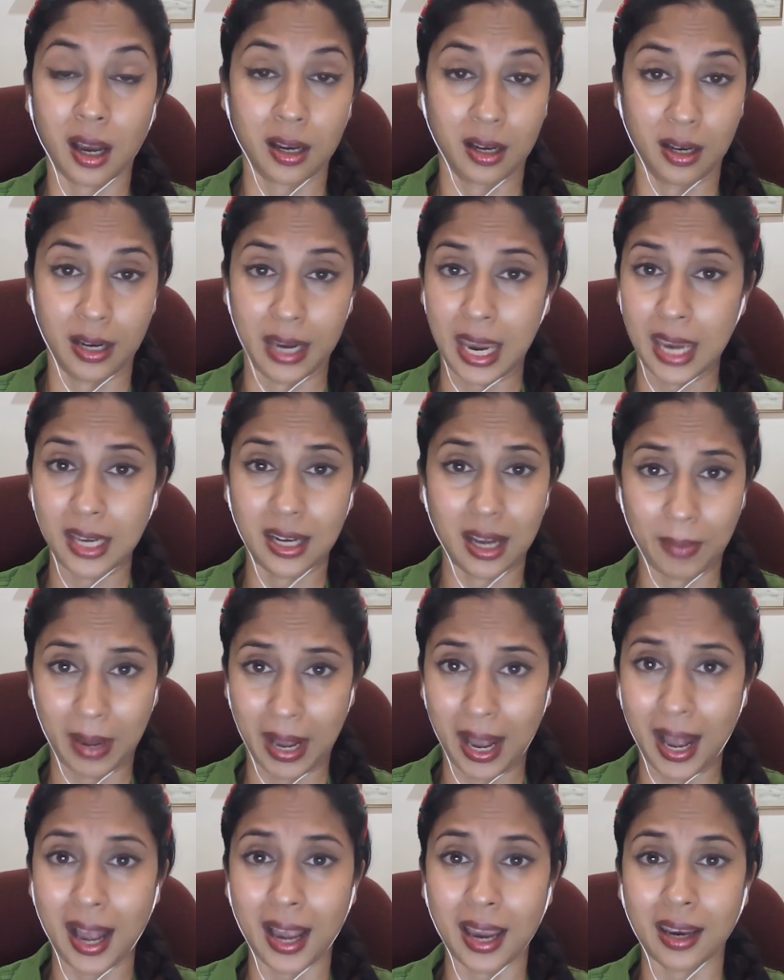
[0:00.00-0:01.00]
her head up
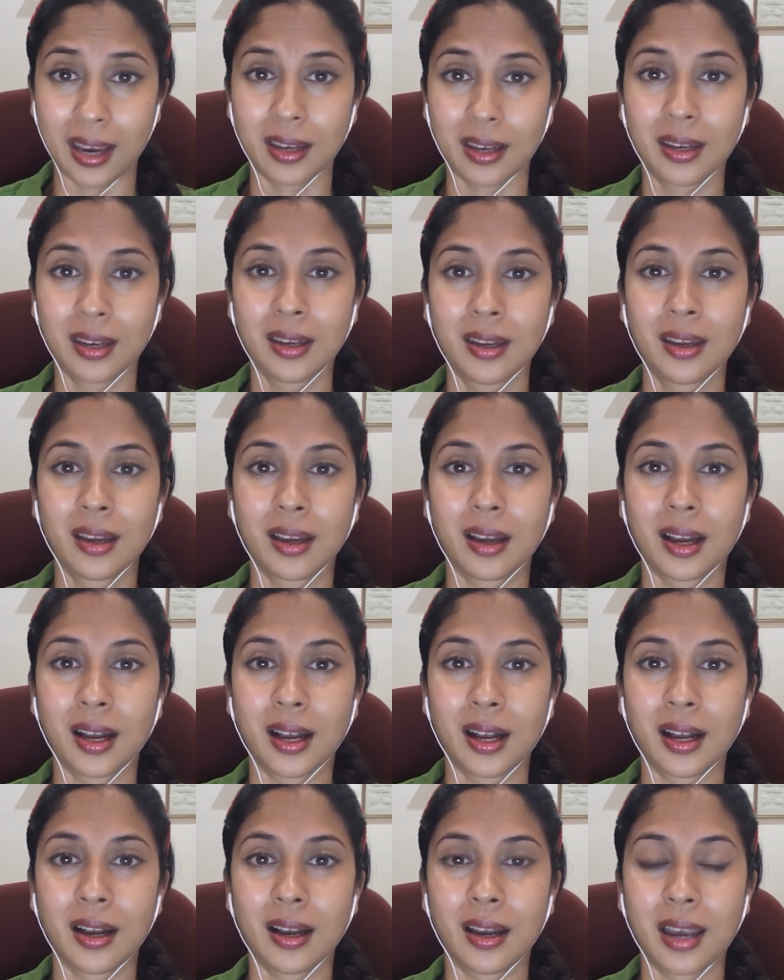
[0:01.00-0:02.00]
high,
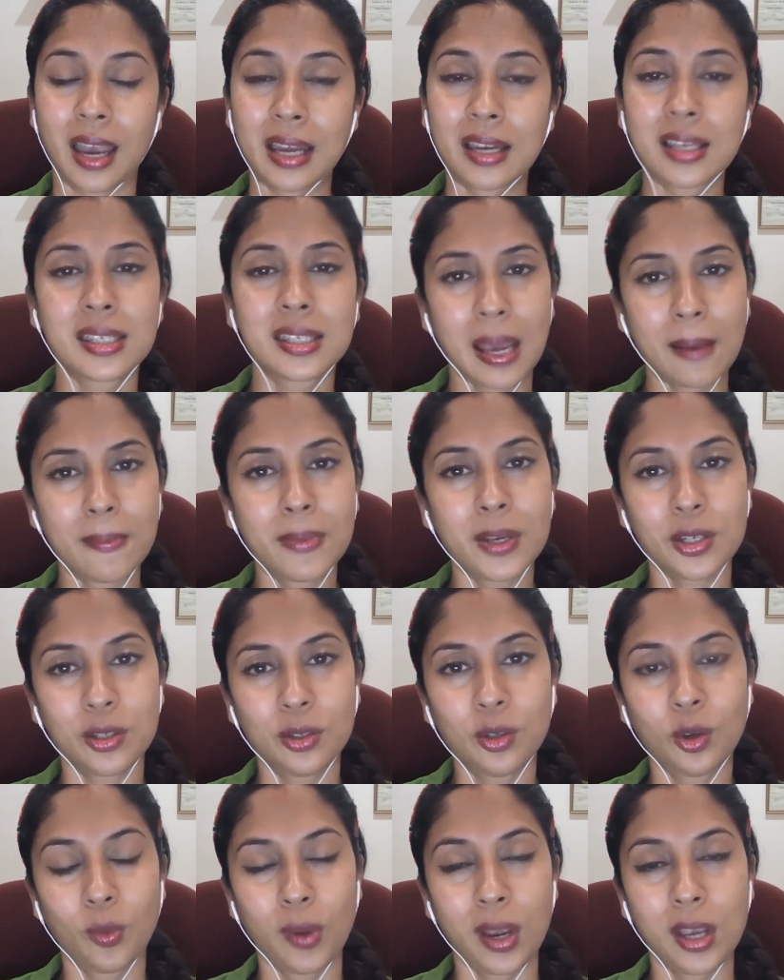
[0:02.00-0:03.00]
and
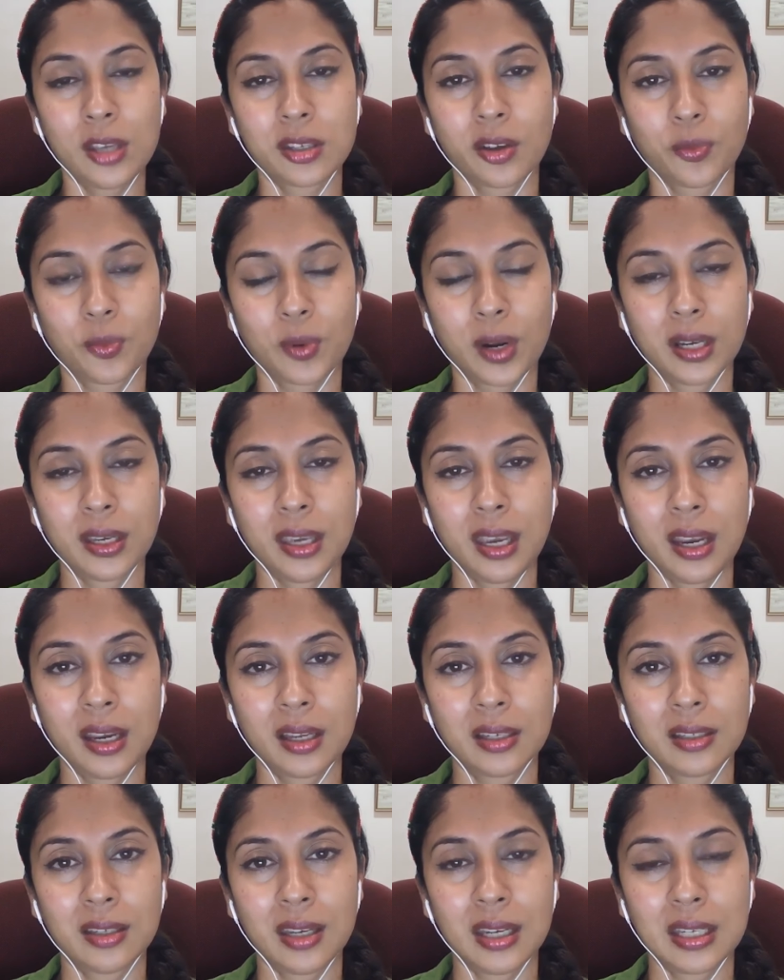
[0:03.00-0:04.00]
establish new ways of
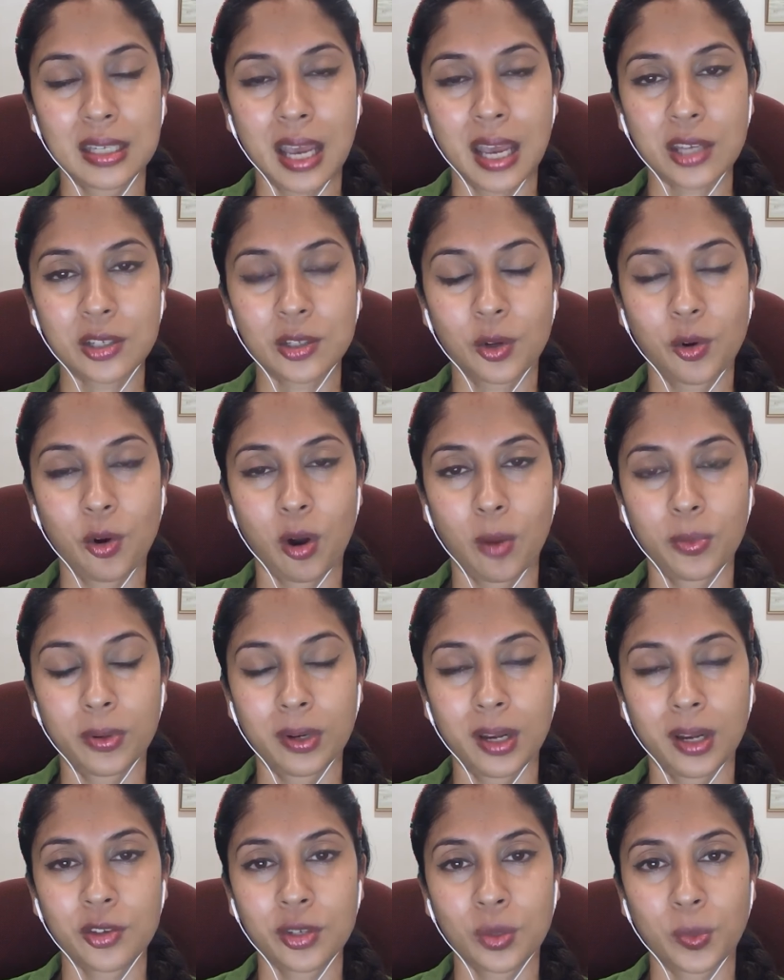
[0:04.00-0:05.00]
working in international
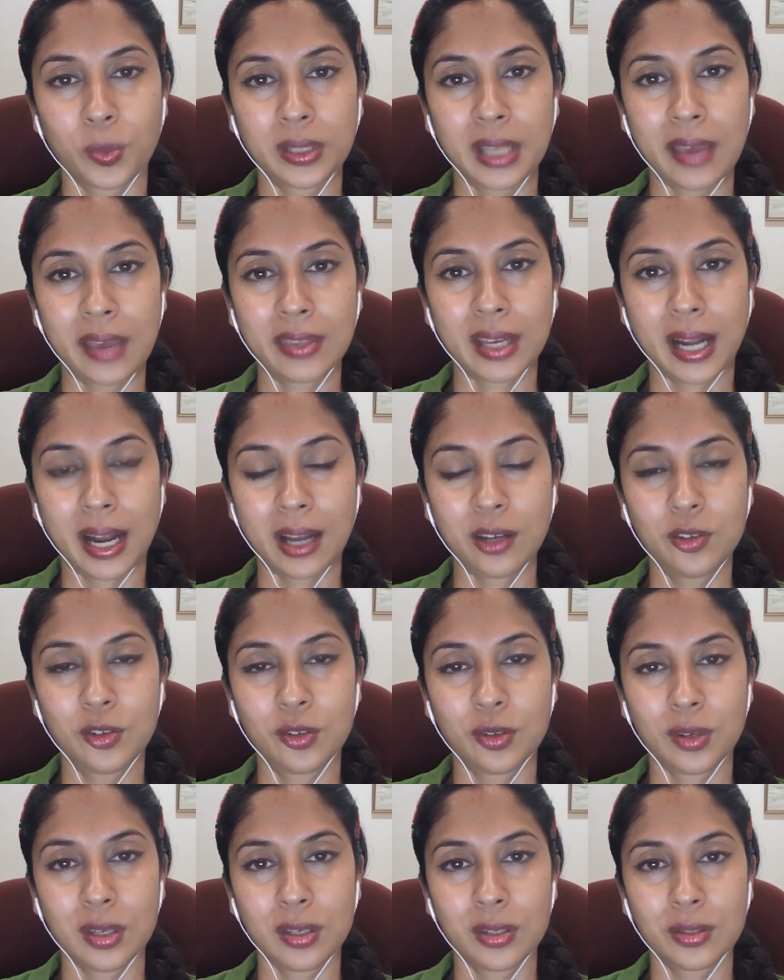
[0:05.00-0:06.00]
cooperation with other
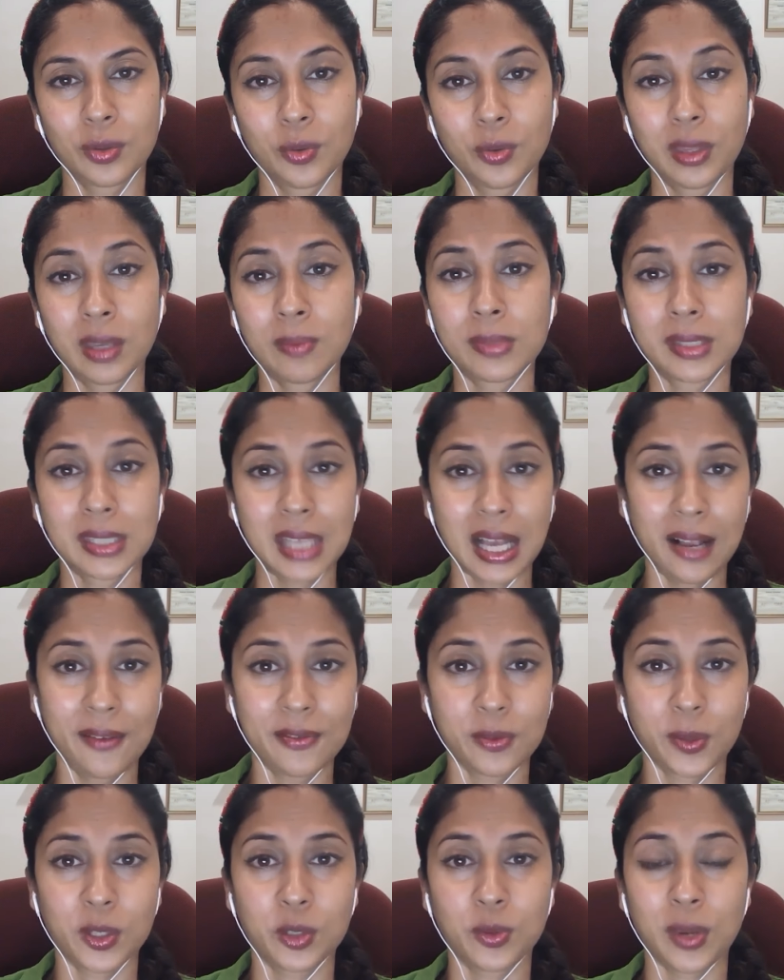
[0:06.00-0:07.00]
countries who
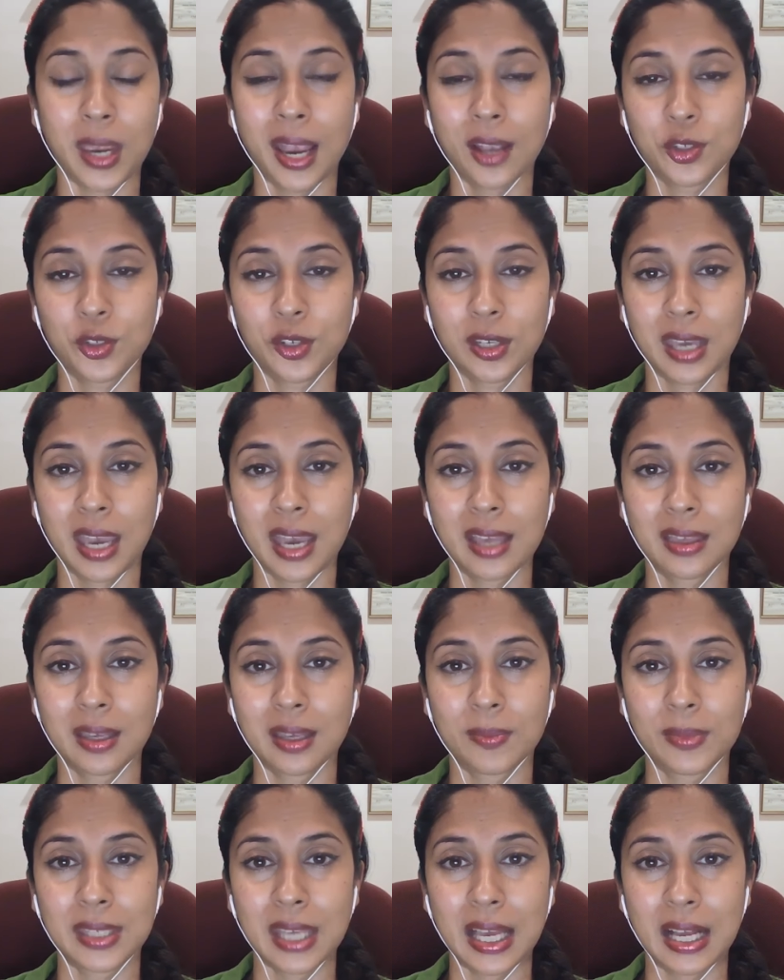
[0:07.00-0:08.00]
themselves want to extricate
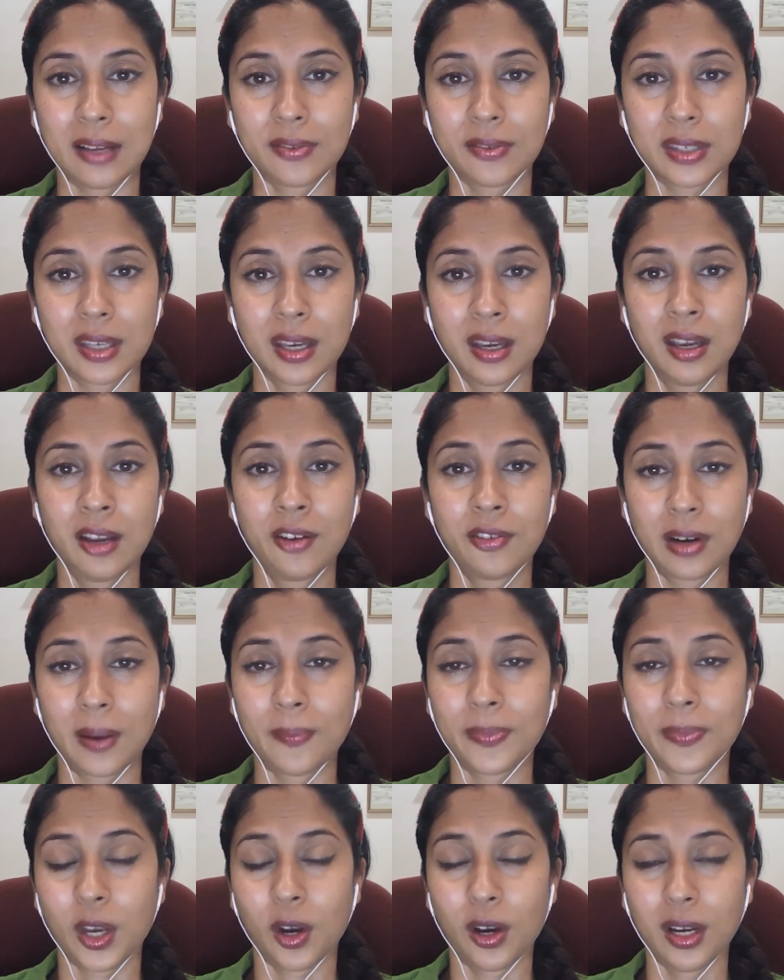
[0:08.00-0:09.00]
themselves
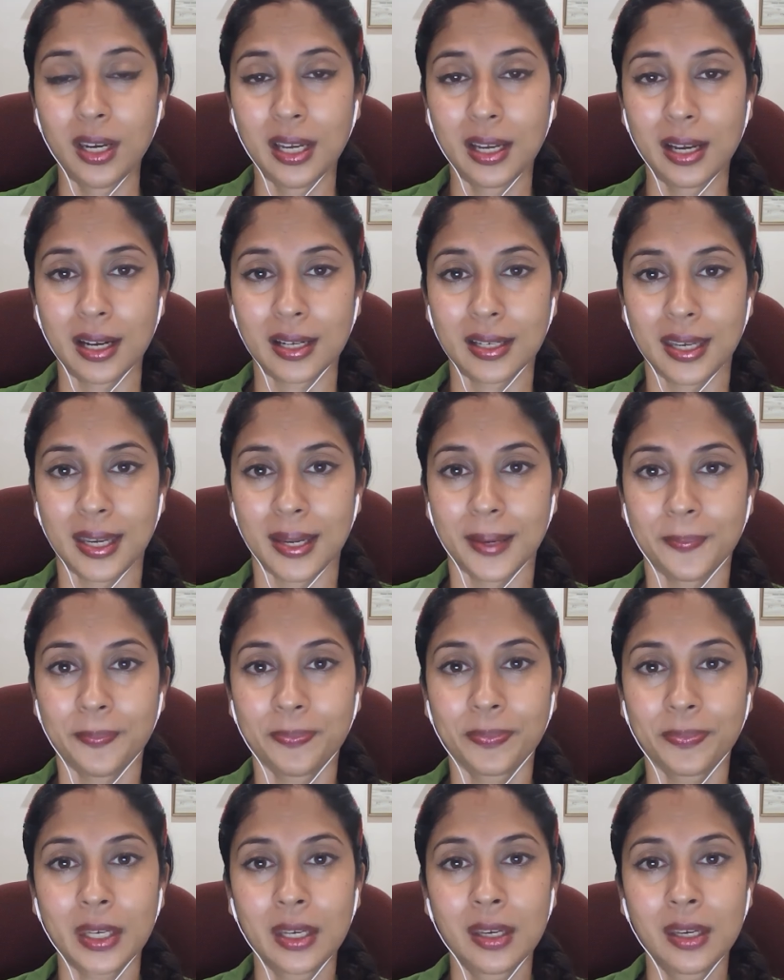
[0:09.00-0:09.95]
from the oligarchy.